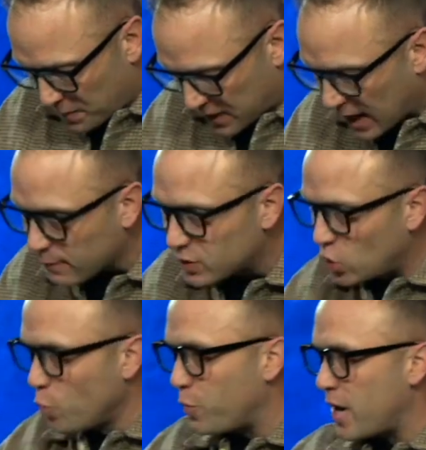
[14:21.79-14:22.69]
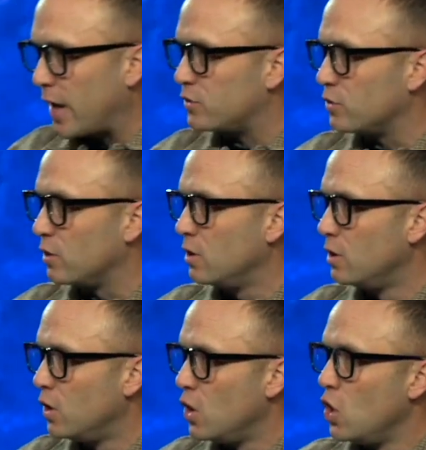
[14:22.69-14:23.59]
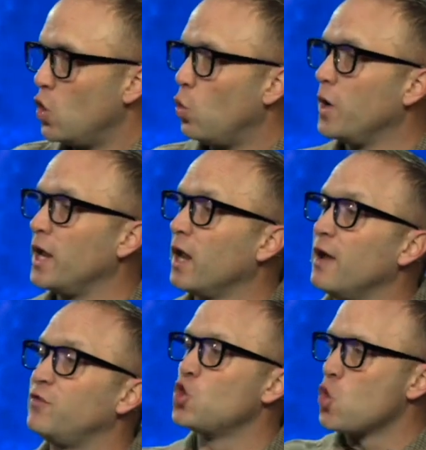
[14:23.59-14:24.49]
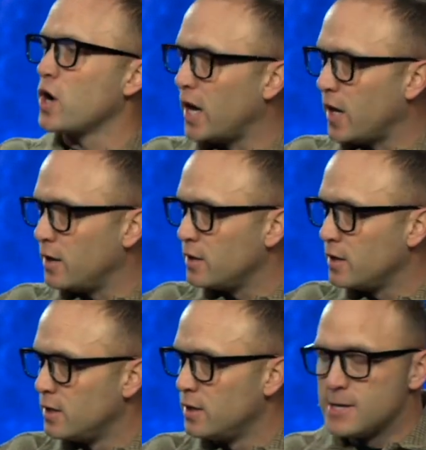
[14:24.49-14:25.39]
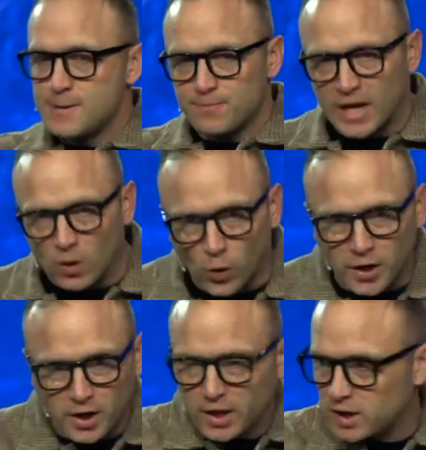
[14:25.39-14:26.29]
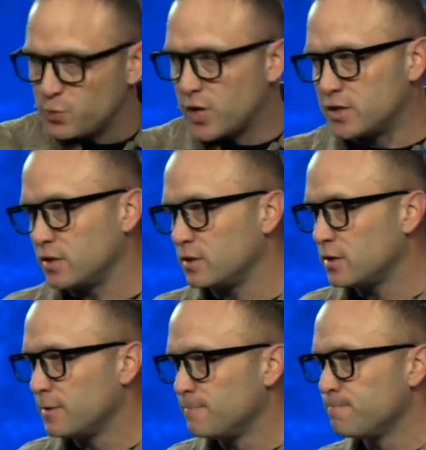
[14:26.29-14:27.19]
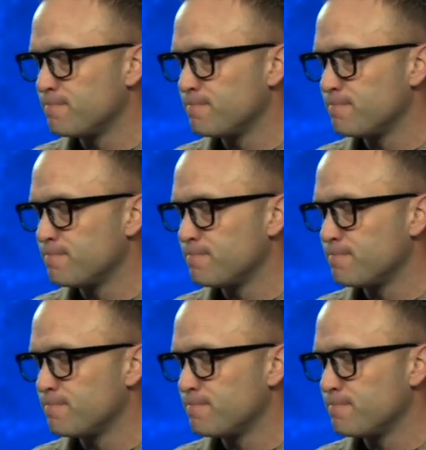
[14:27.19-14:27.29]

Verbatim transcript: became supernatural when it left your hand and went into his presence.